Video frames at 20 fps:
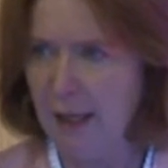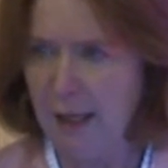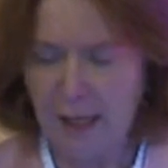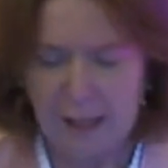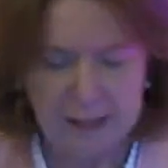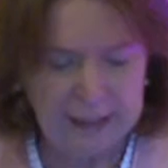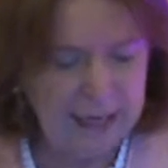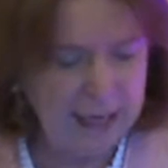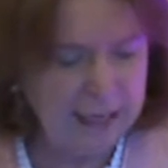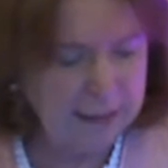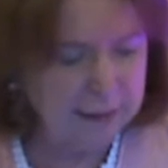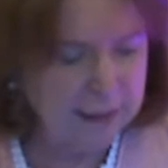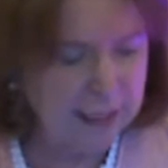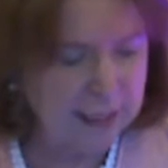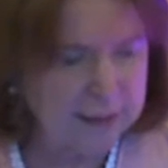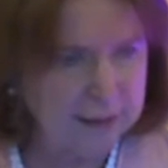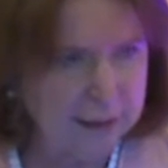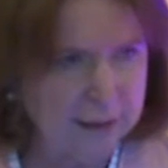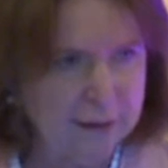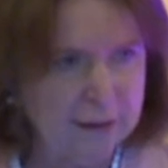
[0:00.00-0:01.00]
again
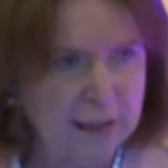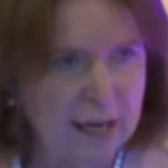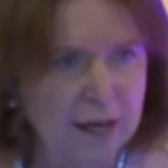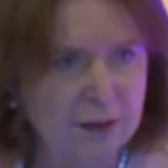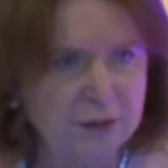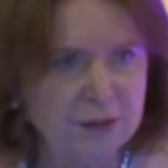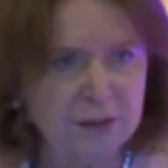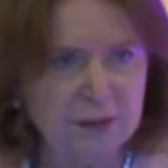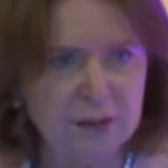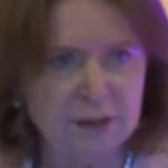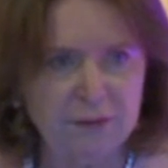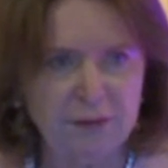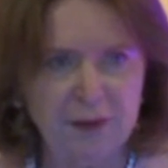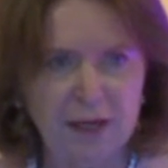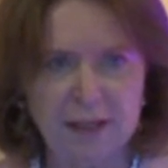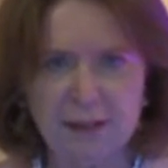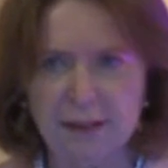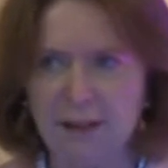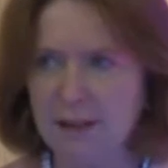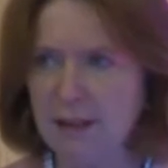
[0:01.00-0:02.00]
getting thousands of
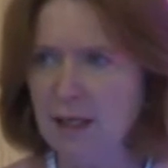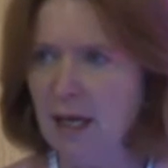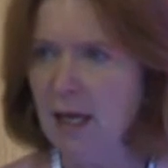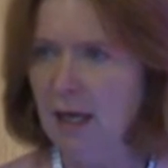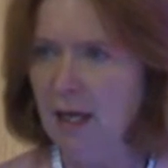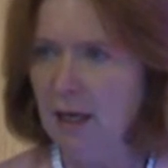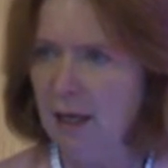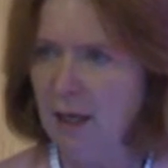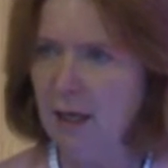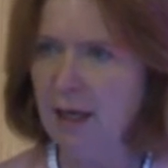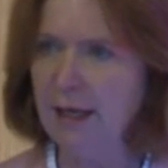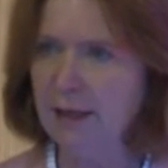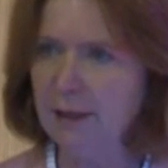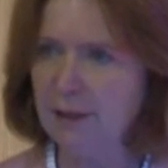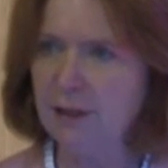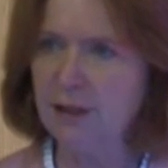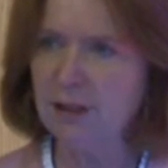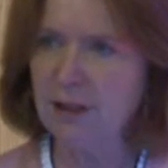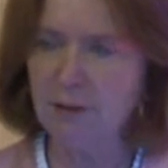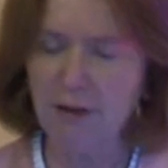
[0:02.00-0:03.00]
hits,
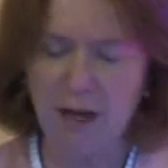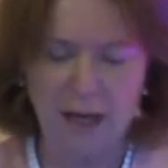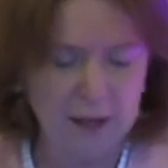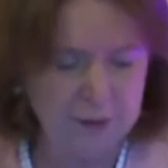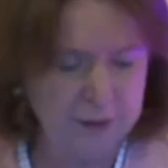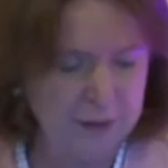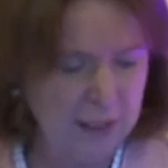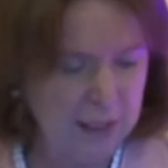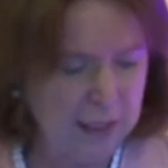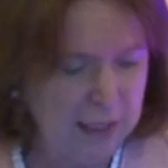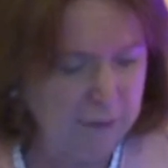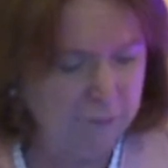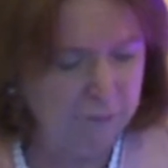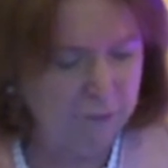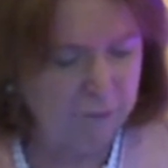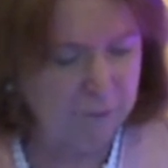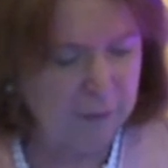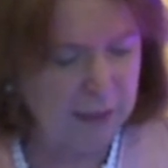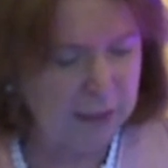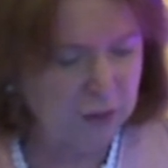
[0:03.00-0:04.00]
links to other
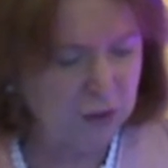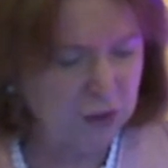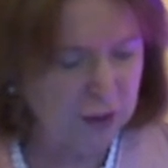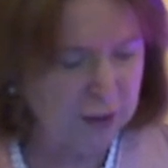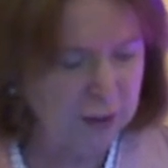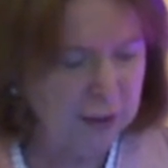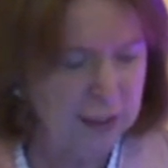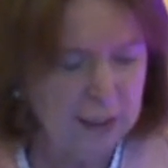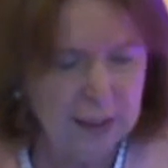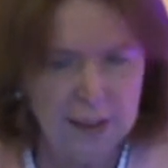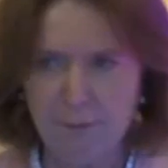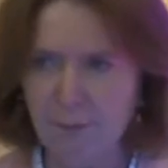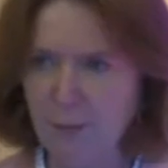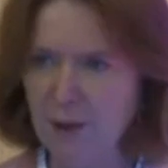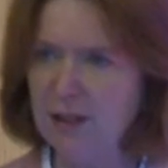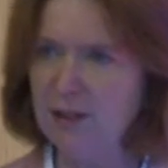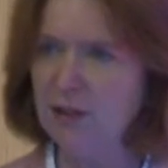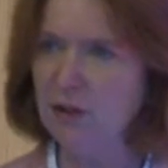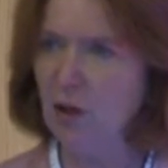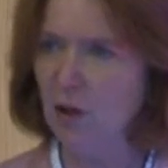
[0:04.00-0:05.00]
information,
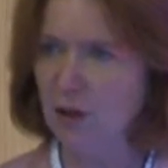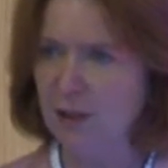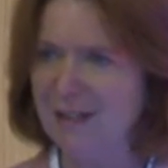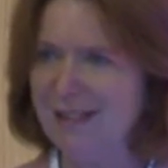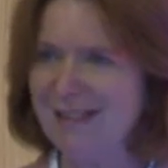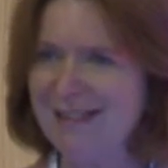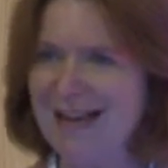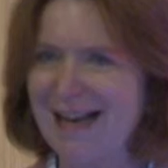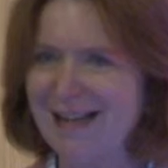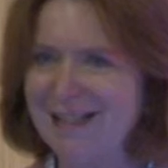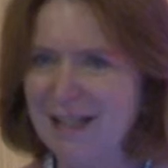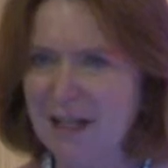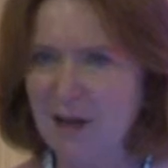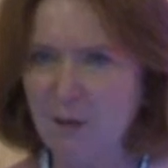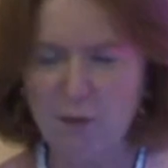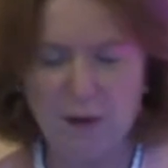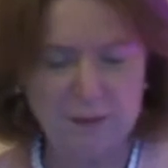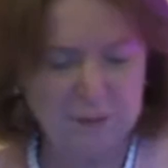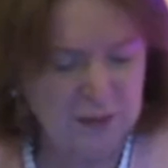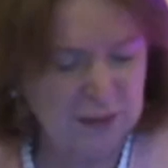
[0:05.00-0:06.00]
but it's not a static
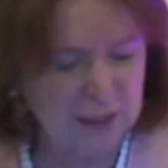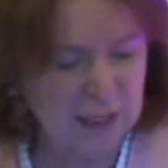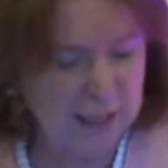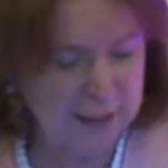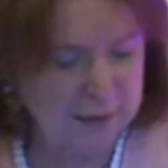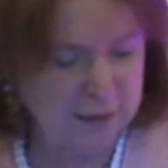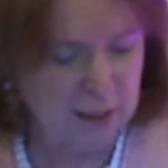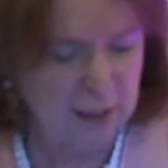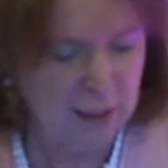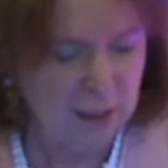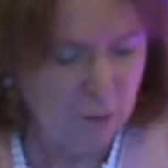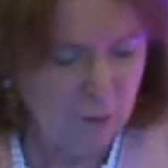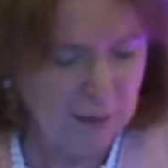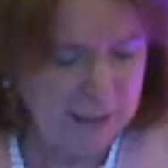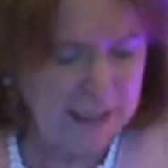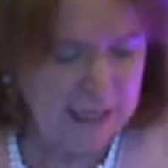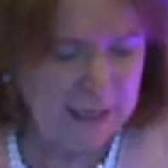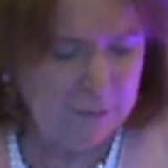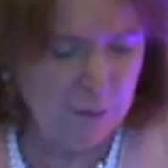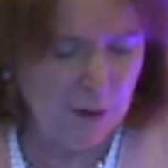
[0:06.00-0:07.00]
website. We
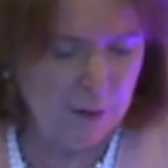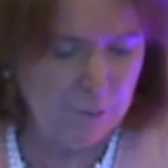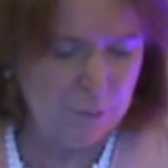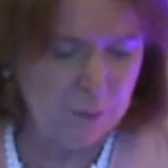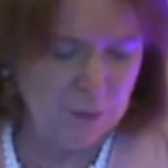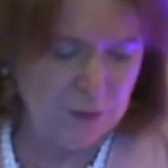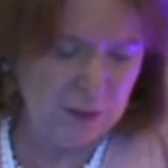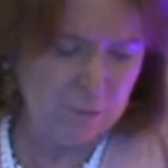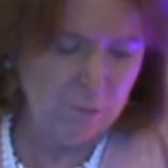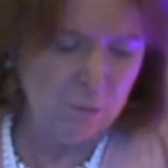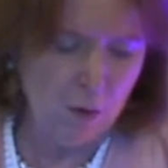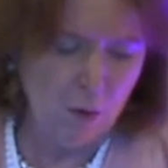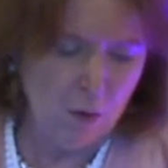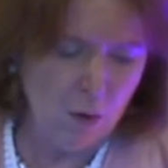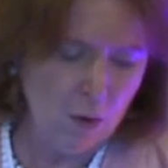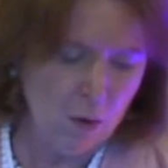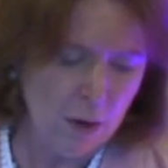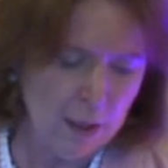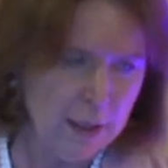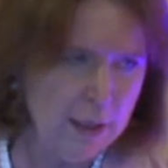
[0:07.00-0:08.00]
keep on putting
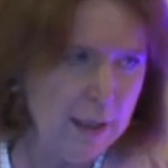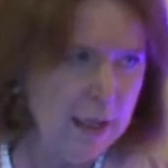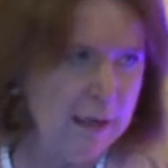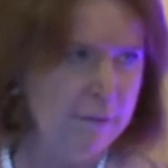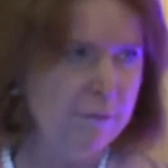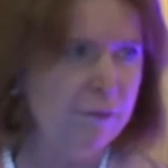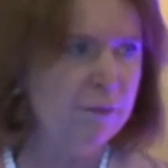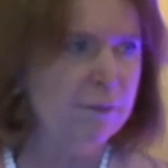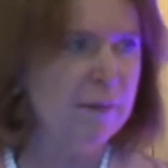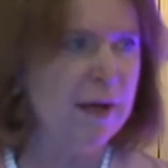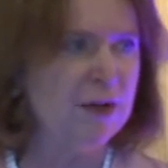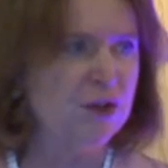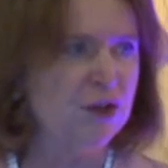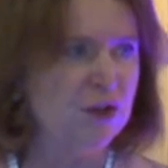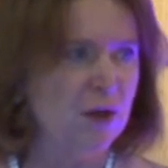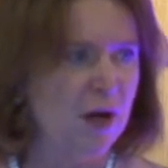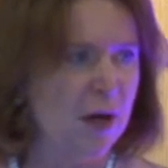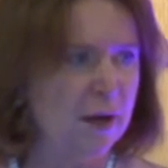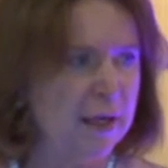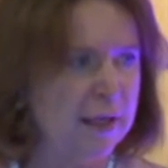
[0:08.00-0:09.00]
more
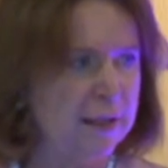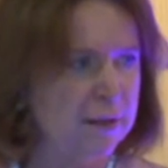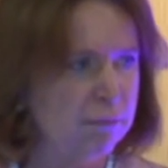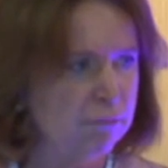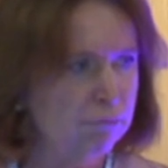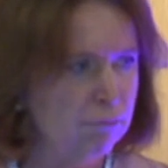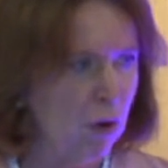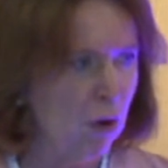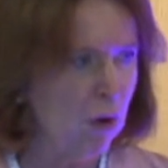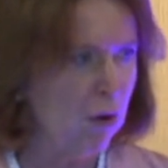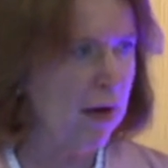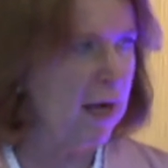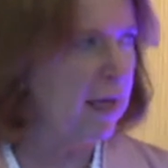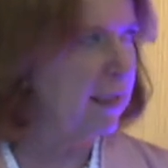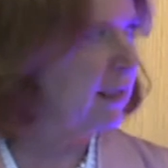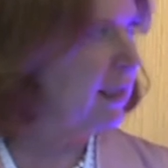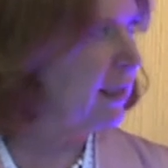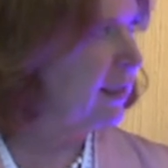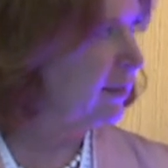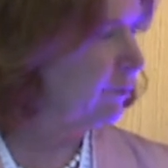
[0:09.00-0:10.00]
information on it, more
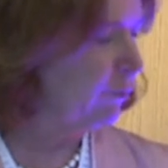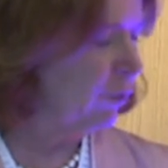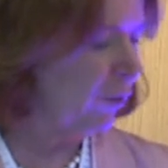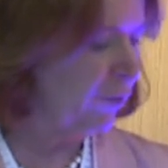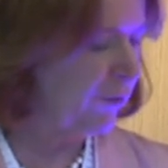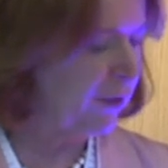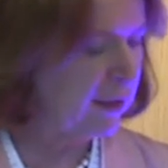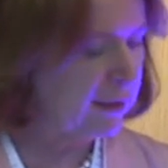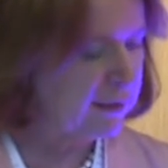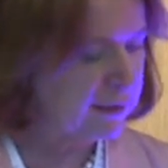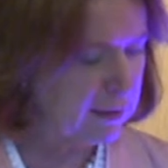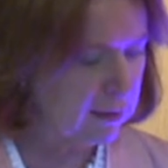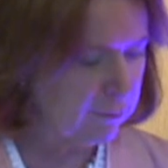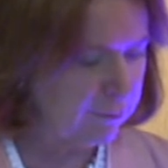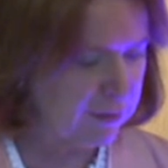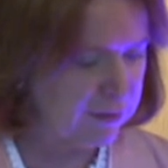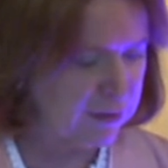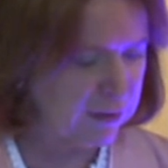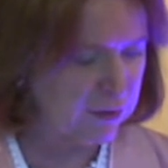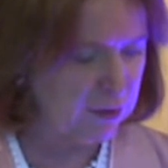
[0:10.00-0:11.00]
ideas, more things that the
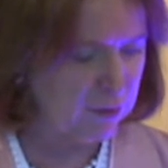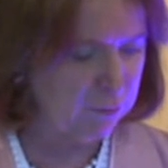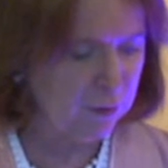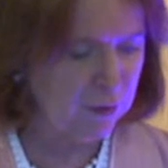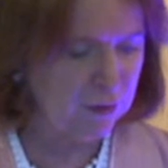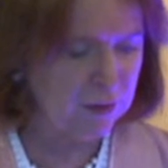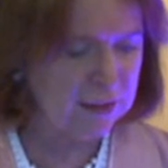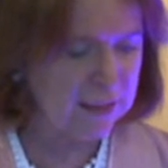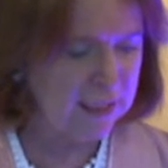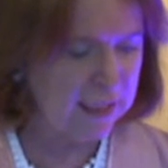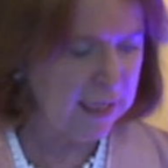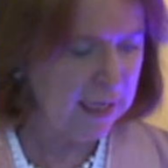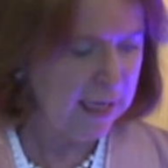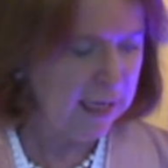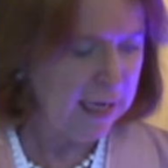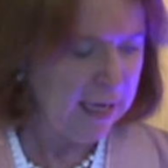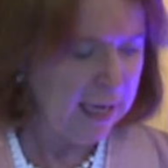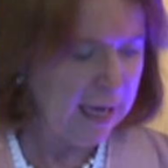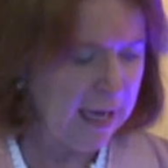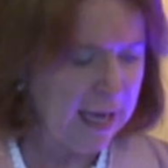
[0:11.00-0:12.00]
business community,
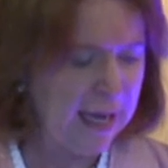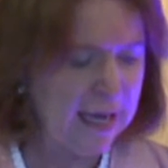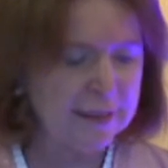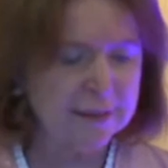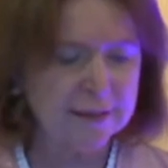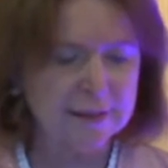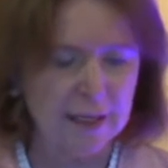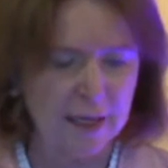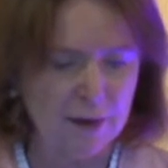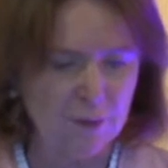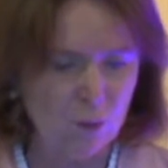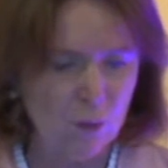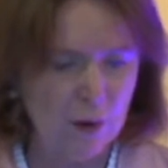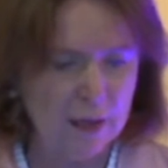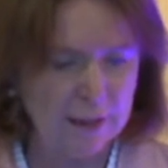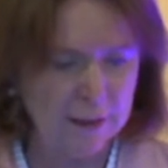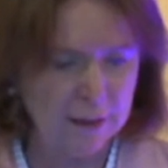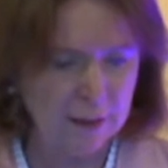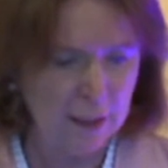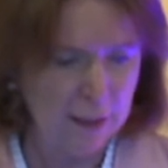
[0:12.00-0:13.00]
as and
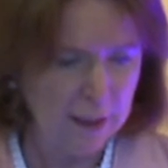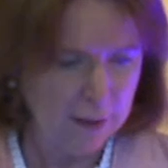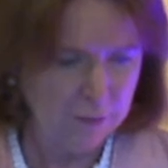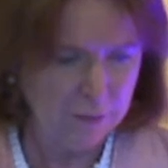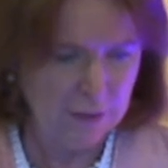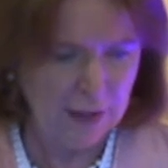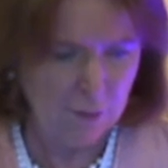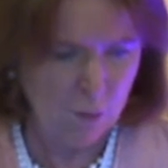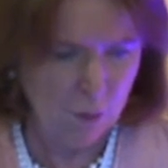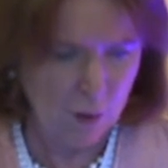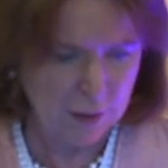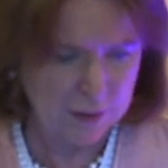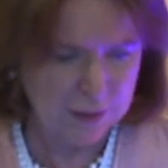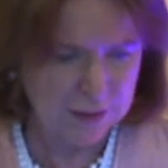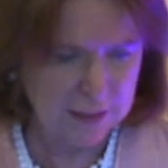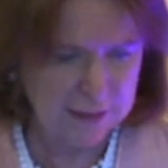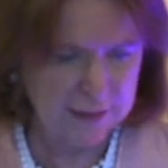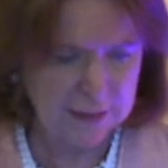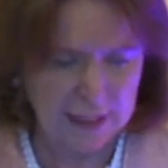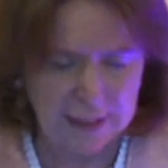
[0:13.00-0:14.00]
when they want
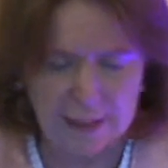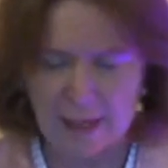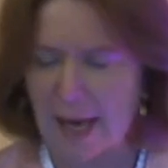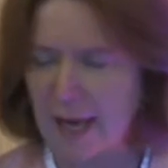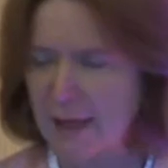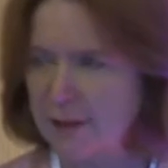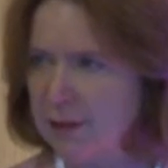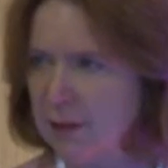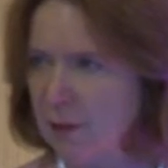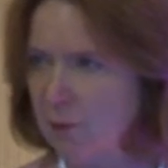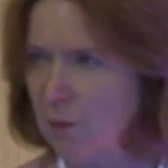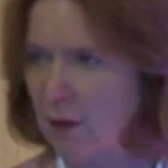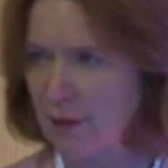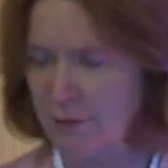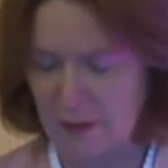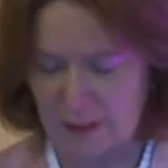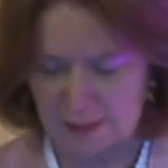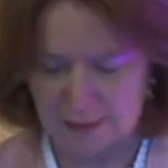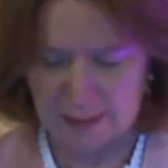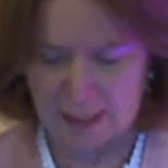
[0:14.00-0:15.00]
it, and as and
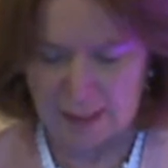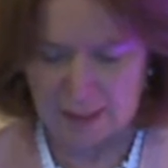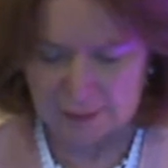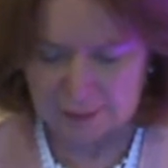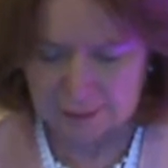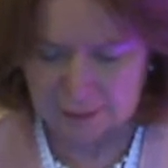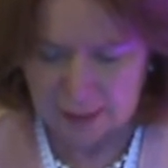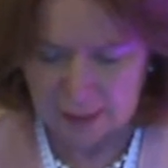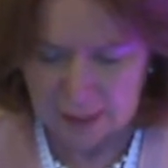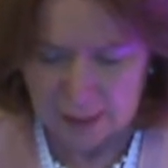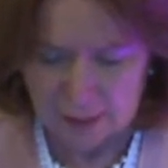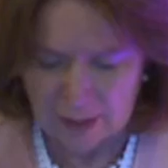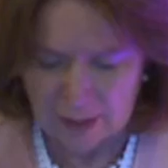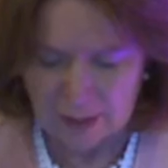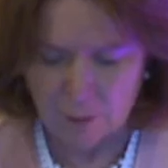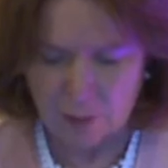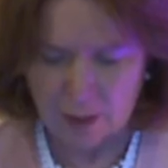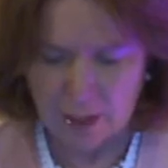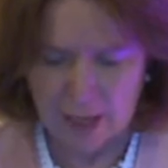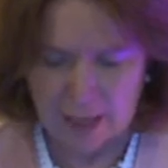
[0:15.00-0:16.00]
when they tell us they
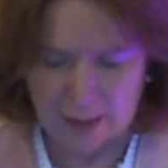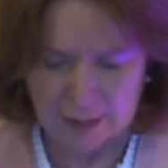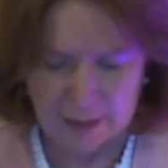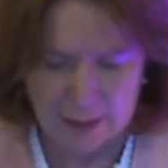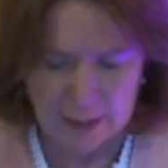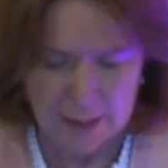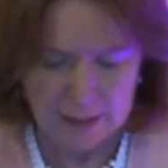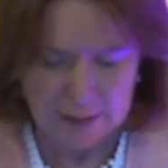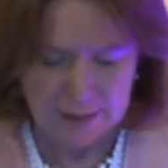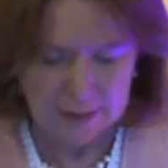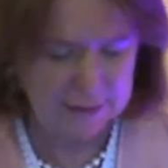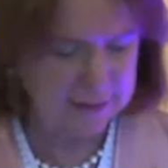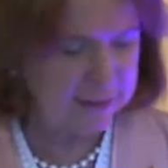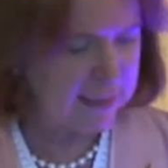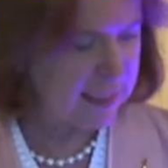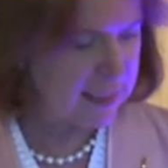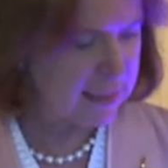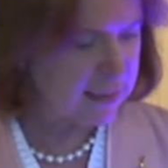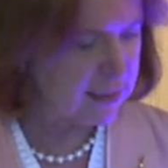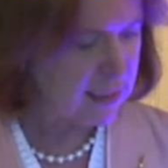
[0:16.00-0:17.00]
would like to see
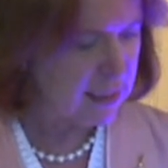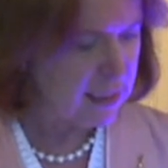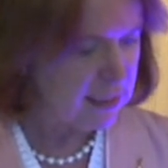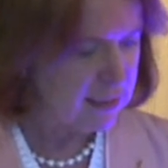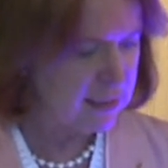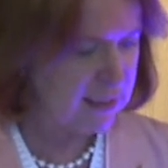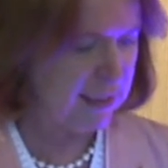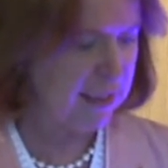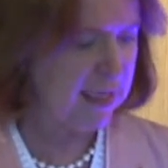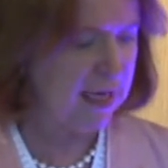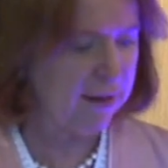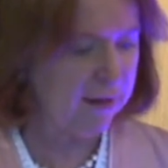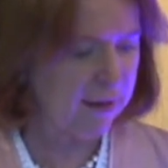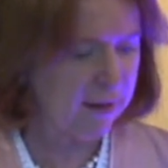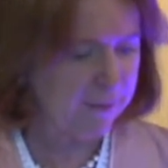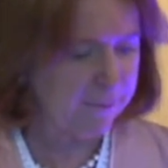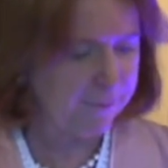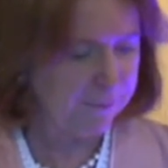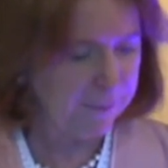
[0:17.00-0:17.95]
it together.